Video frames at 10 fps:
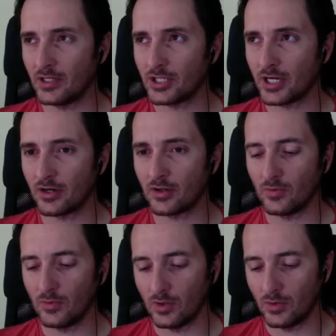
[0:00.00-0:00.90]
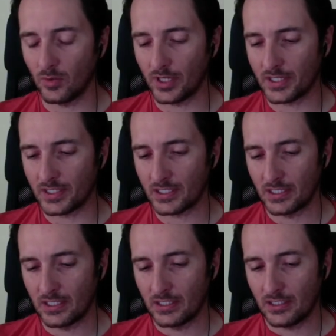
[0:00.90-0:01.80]
general, what is
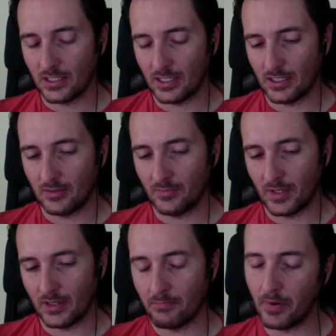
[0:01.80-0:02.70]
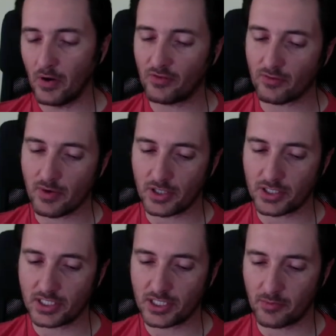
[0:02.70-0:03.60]
both from an
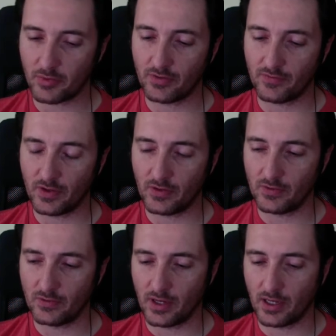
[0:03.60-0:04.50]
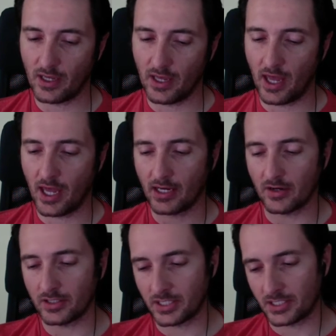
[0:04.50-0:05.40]
artistic point of view and
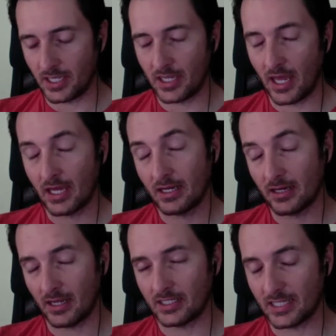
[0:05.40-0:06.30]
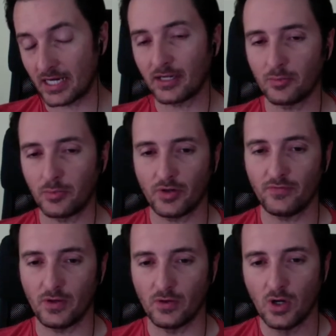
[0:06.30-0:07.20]
a technical point of
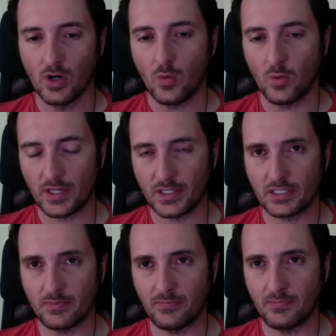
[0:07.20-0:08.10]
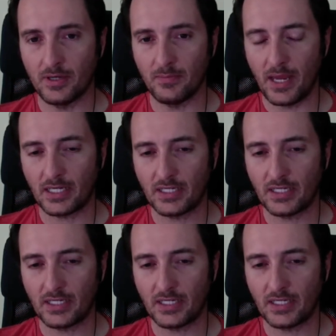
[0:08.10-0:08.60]
view, what is the main